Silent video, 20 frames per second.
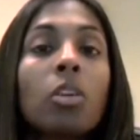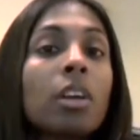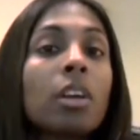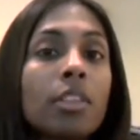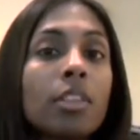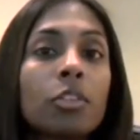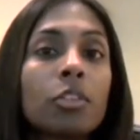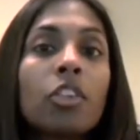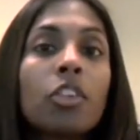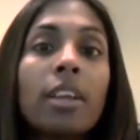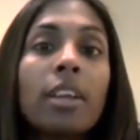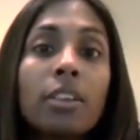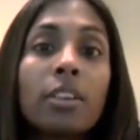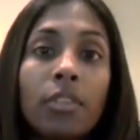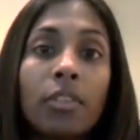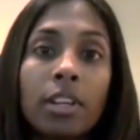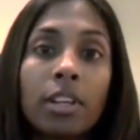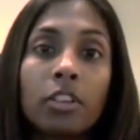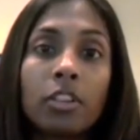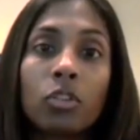All other 10
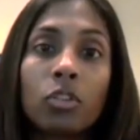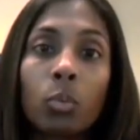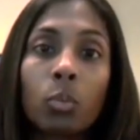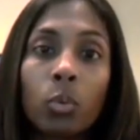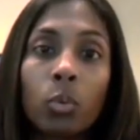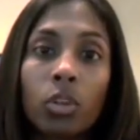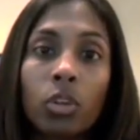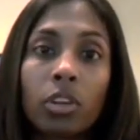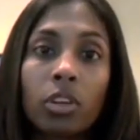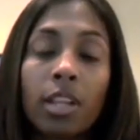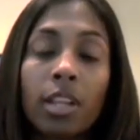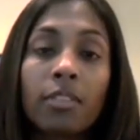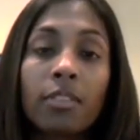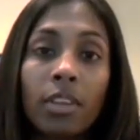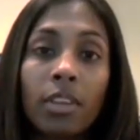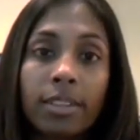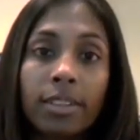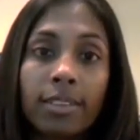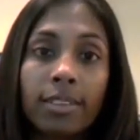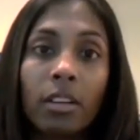defendants were
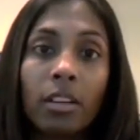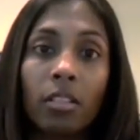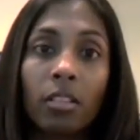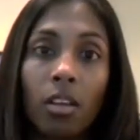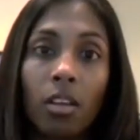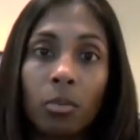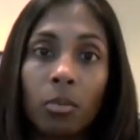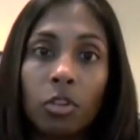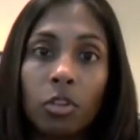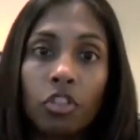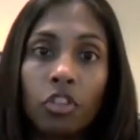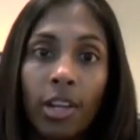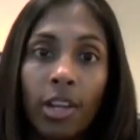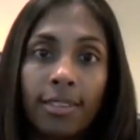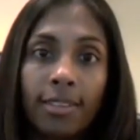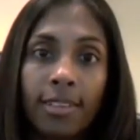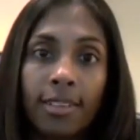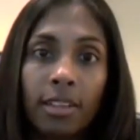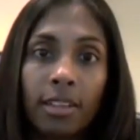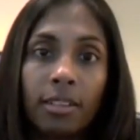convicted along with
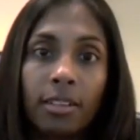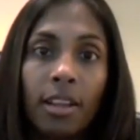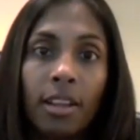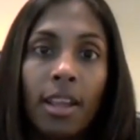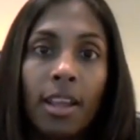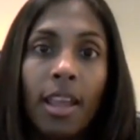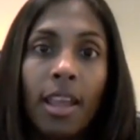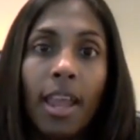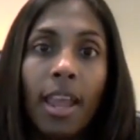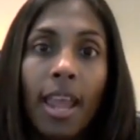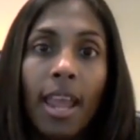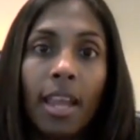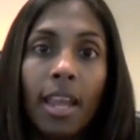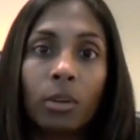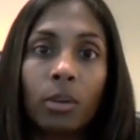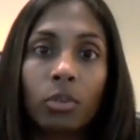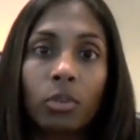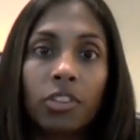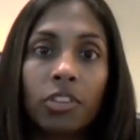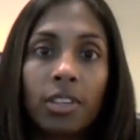Jason
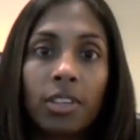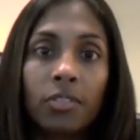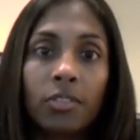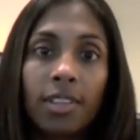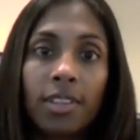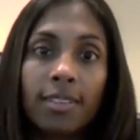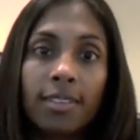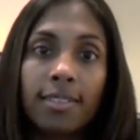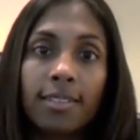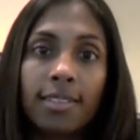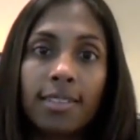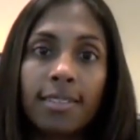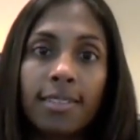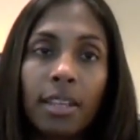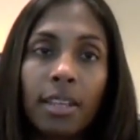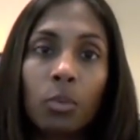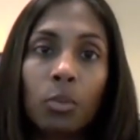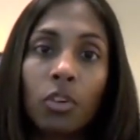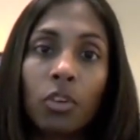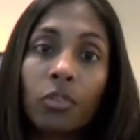and received sentences
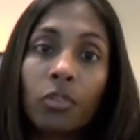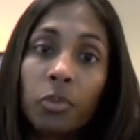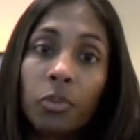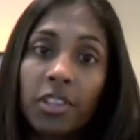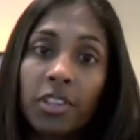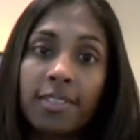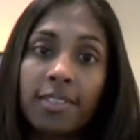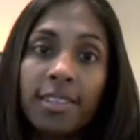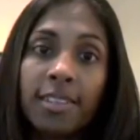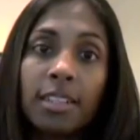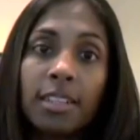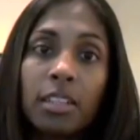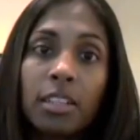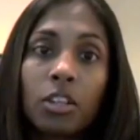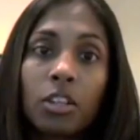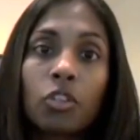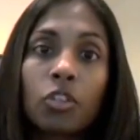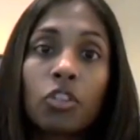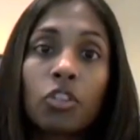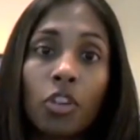anywhere from 16
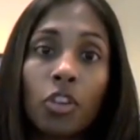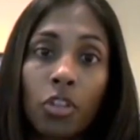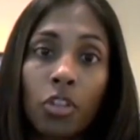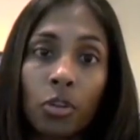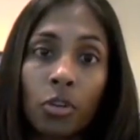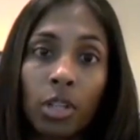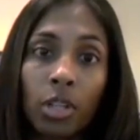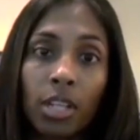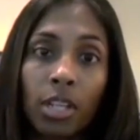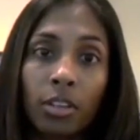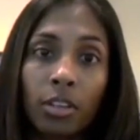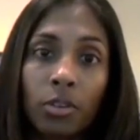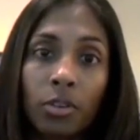years to 30